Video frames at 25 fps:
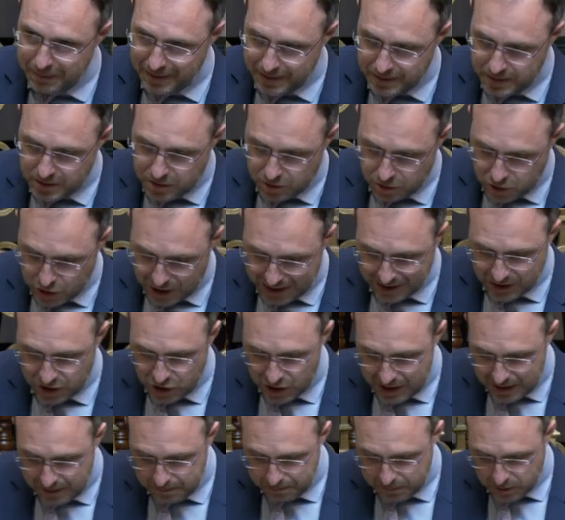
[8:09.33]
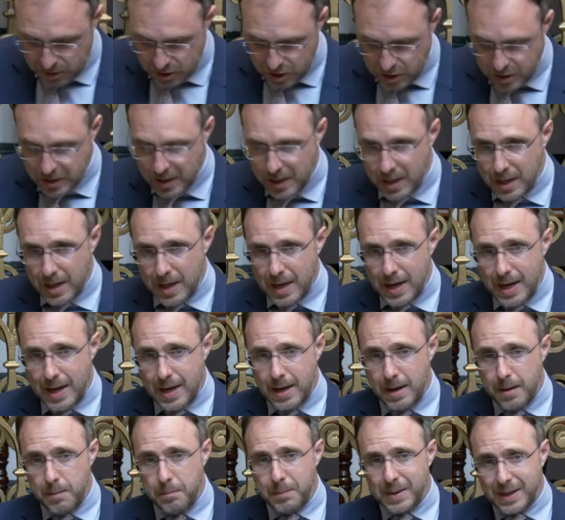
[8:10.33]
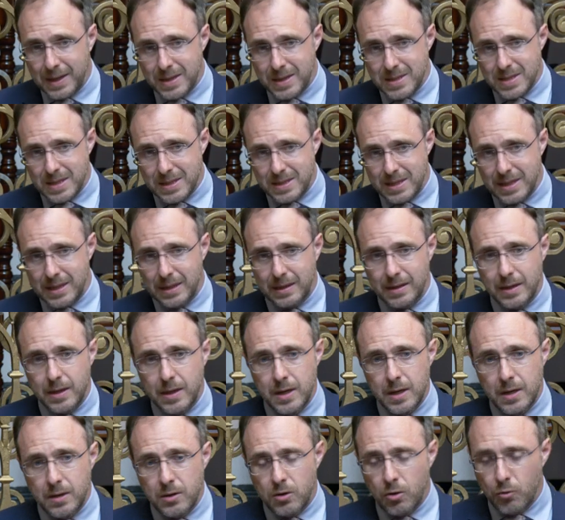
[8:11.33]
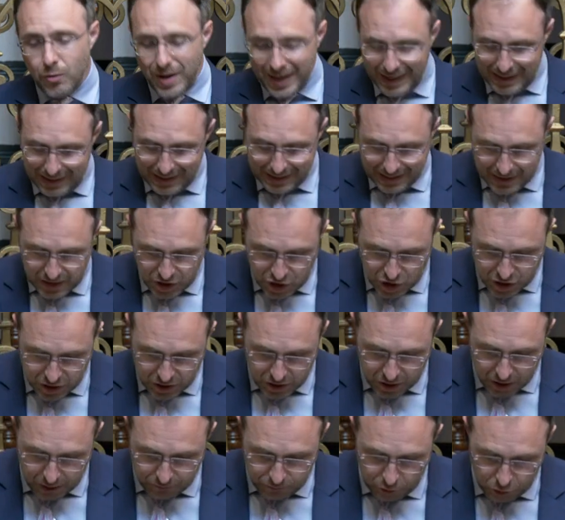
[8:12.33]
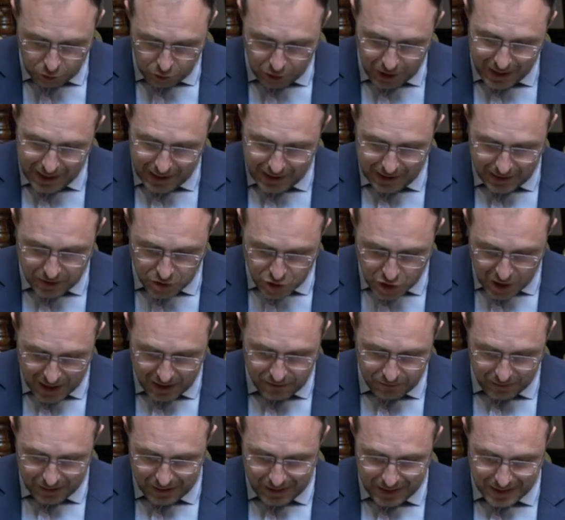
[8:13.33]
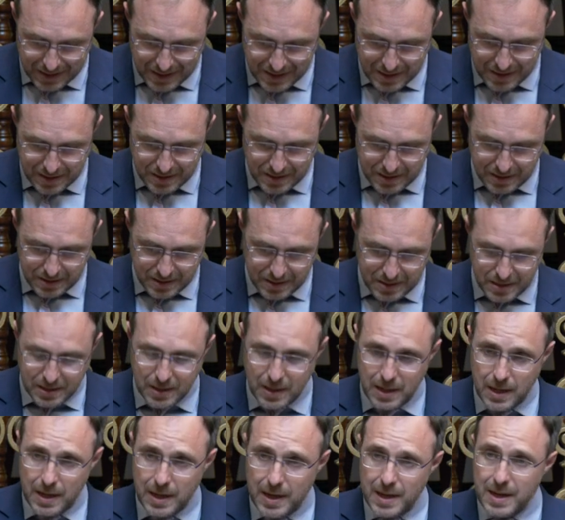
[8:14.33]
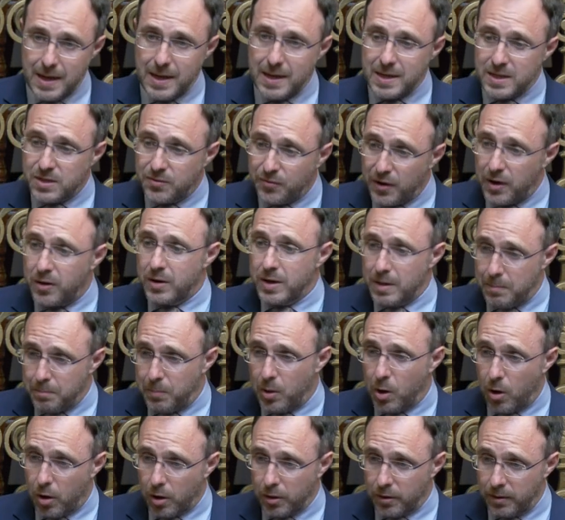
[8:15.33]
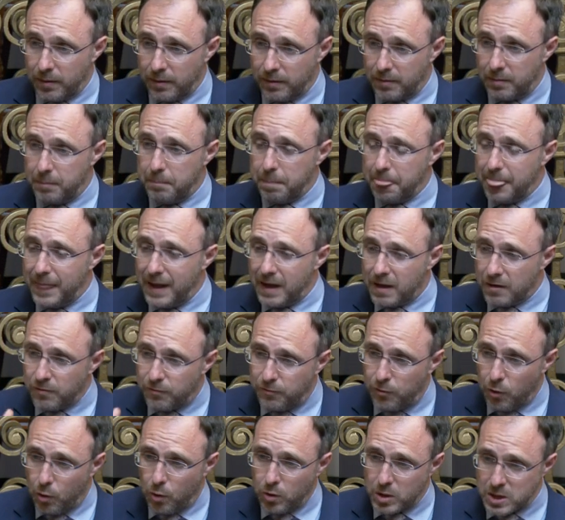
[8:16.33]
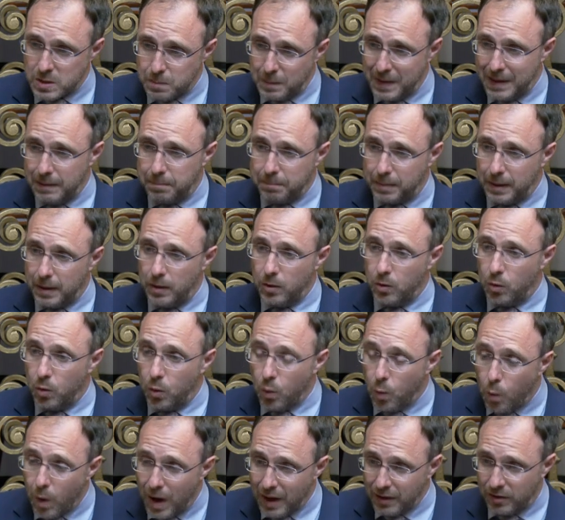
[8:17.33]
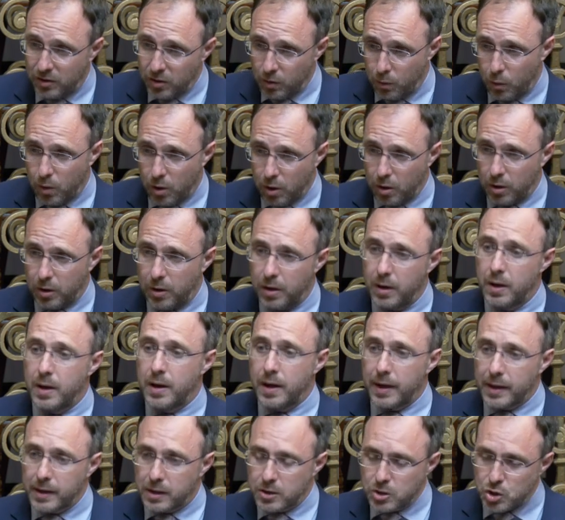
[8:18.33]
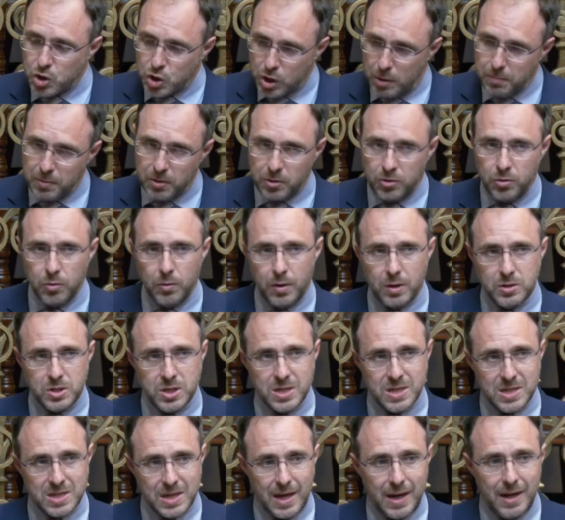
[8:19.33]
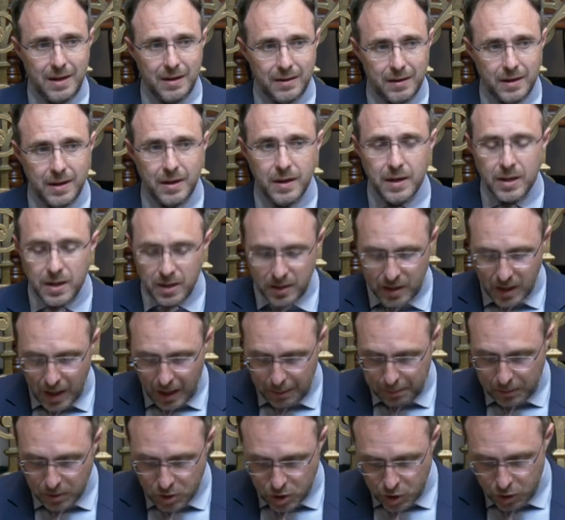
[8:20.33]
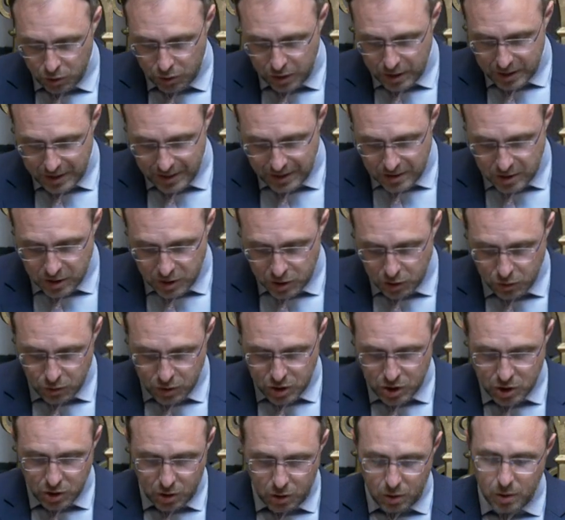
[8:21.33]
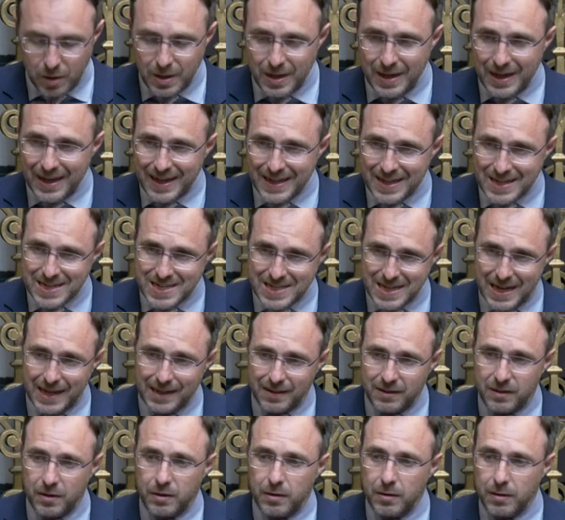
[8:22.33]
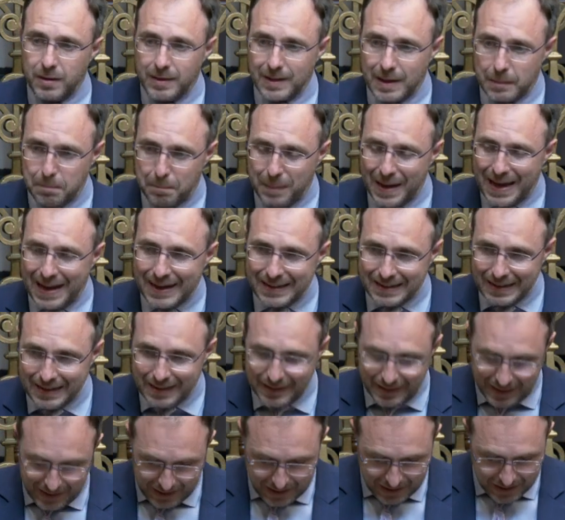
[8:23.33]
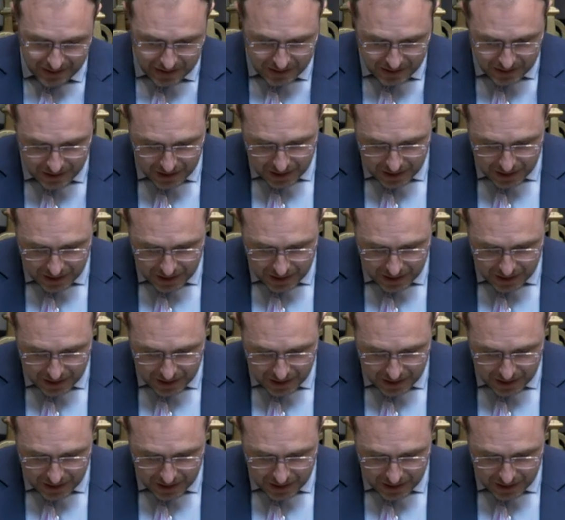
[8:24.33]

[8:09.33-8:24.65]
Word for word: Minister Jack Chambers uh, because I think the recognition of Ukrainian driving licences uh, is very important. It affords people who want to work and contribute to our society the opportunity to do so in a sector that badly needs